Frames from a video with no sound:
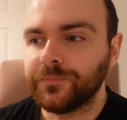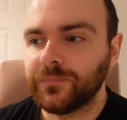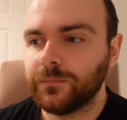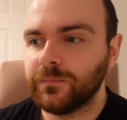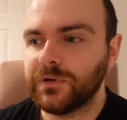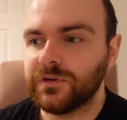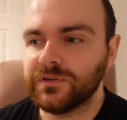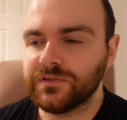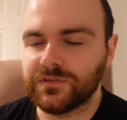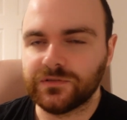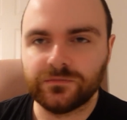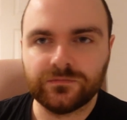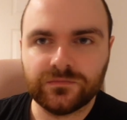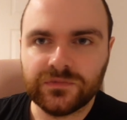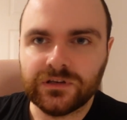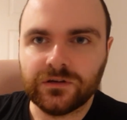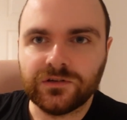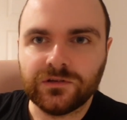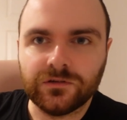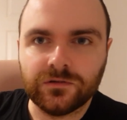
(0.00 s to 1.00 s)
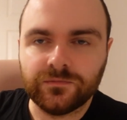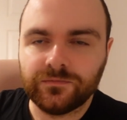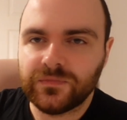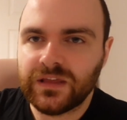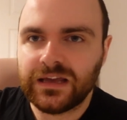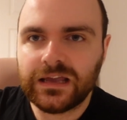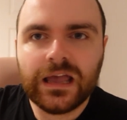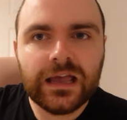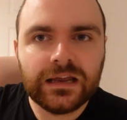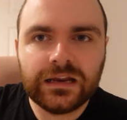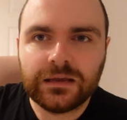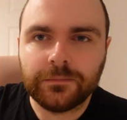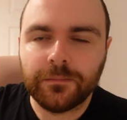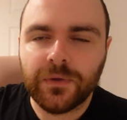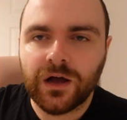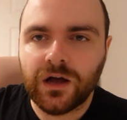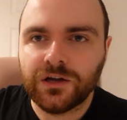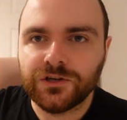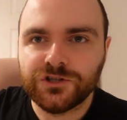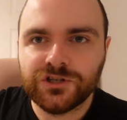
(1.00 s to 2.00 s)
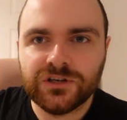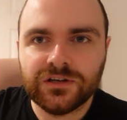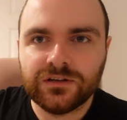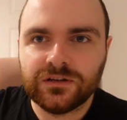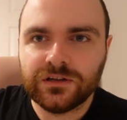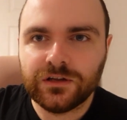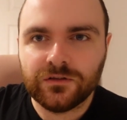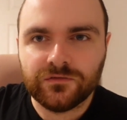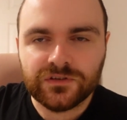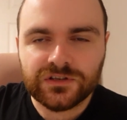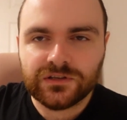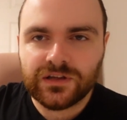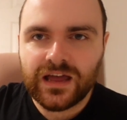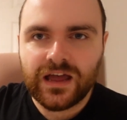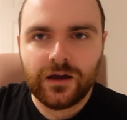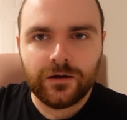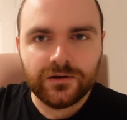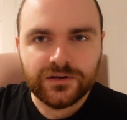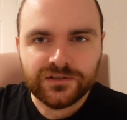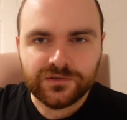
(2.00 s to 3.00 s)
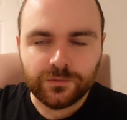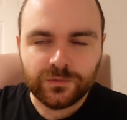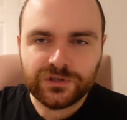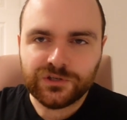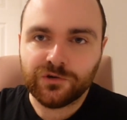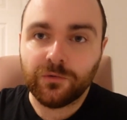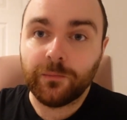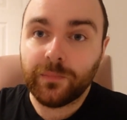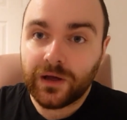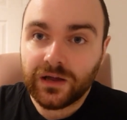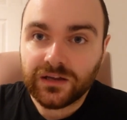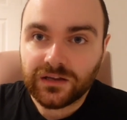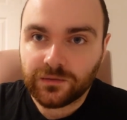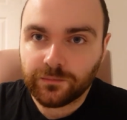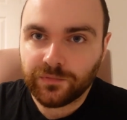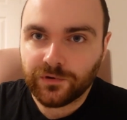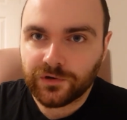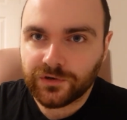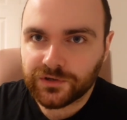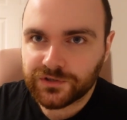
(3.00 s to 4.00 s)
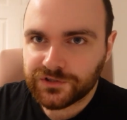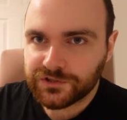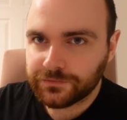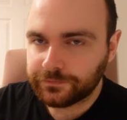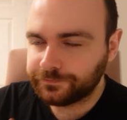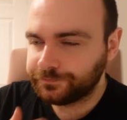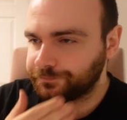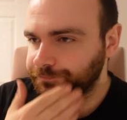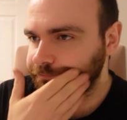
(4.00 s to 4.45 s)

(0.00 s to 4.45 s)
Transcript: because you know they're gaining margin in the other areas in which you're buying products.